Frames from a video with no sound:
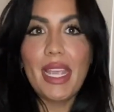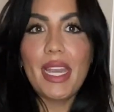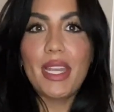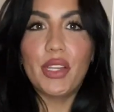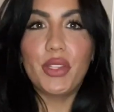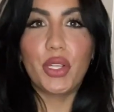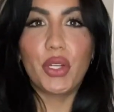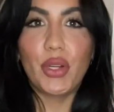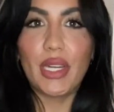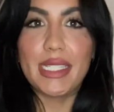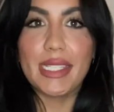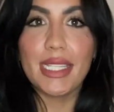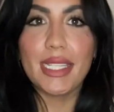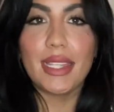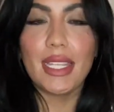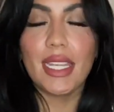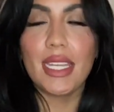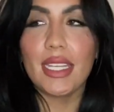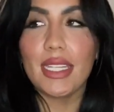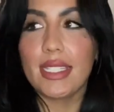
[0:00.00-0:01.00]
Now the crazy
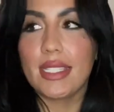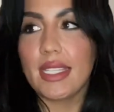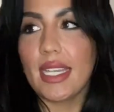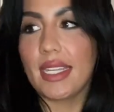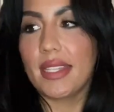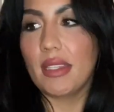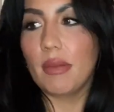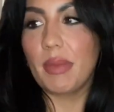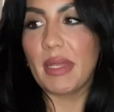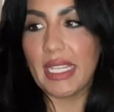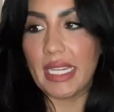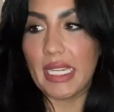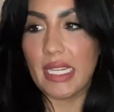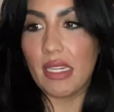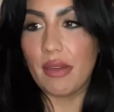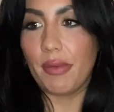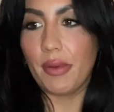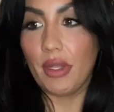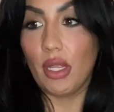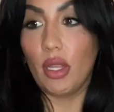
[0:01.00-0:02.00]
thing is like the
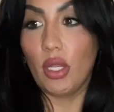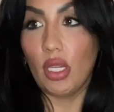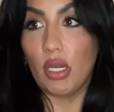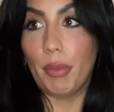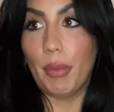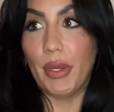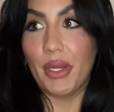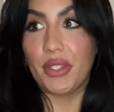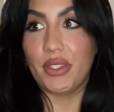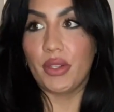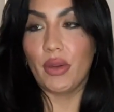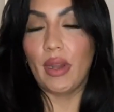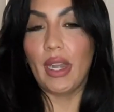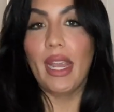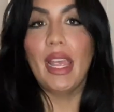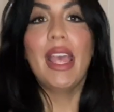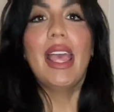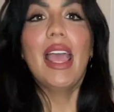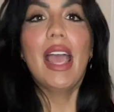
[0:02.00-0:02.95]
bikini for the lookbook store,